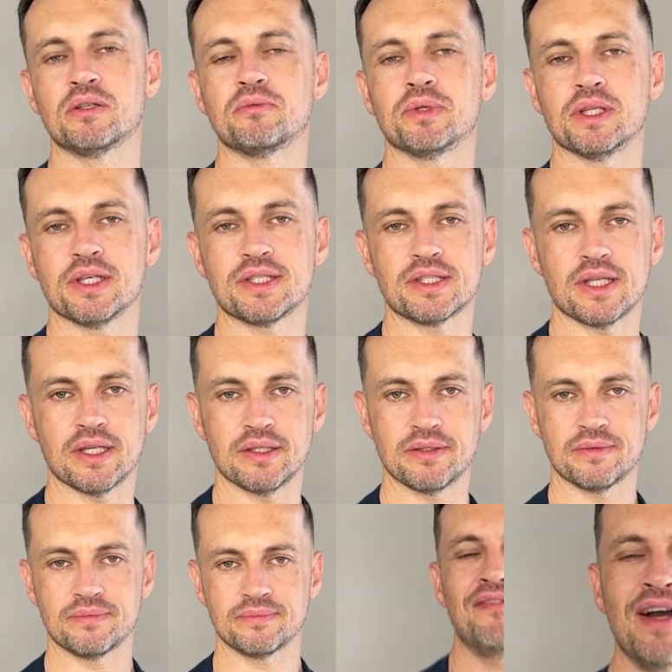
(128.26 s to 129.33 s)
in real estate.
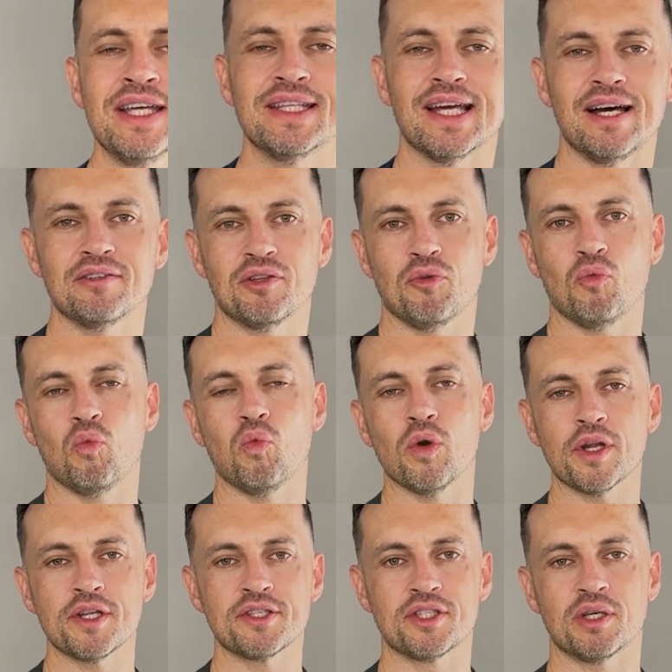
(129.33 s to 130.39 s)
Find out
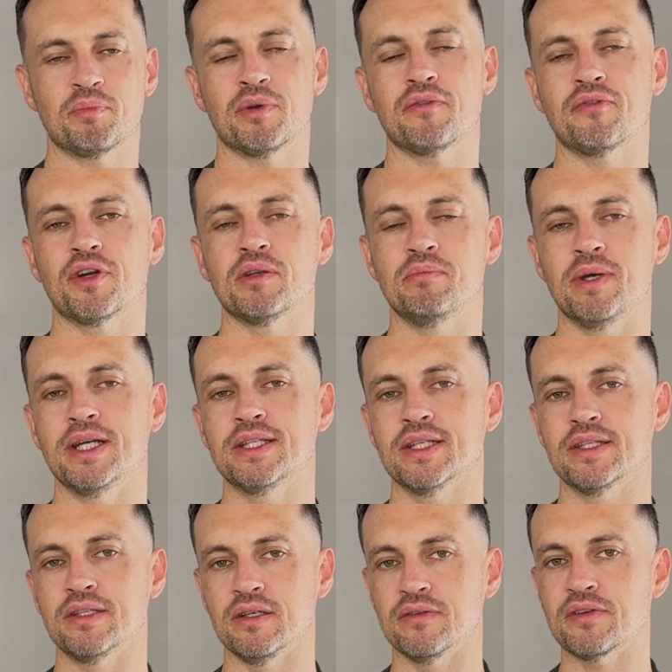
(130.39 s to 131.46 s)
what is their preferred
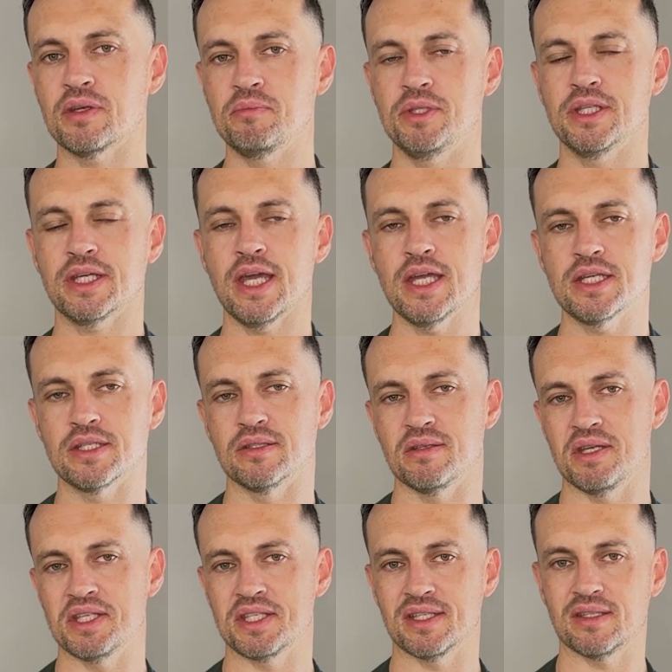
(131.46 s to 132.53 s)
method of communication.
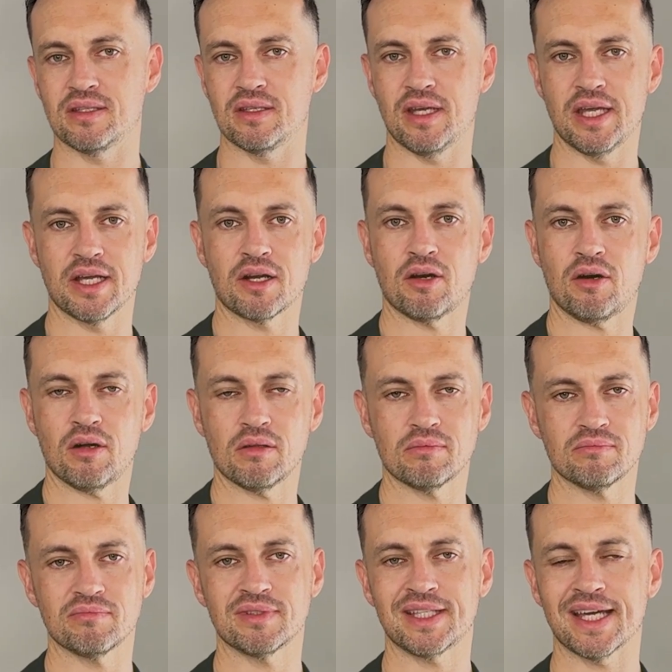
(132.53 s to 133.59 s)
Is it a
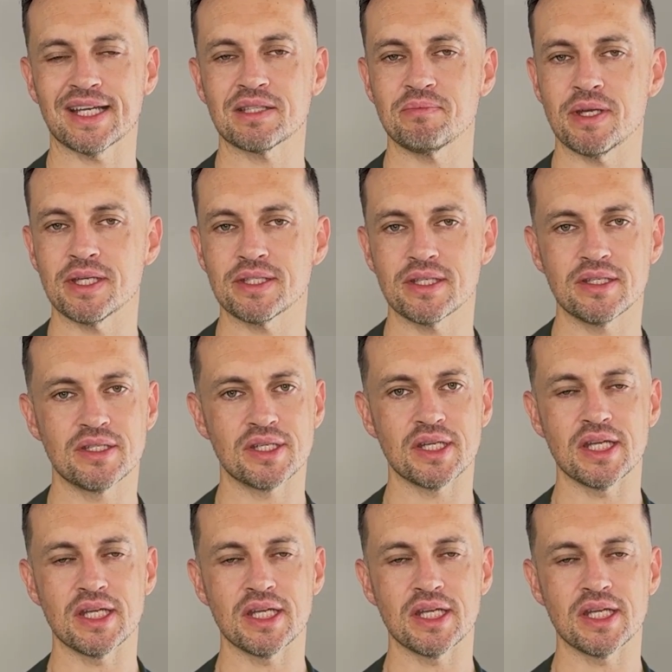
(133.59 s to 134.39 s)
call, text message,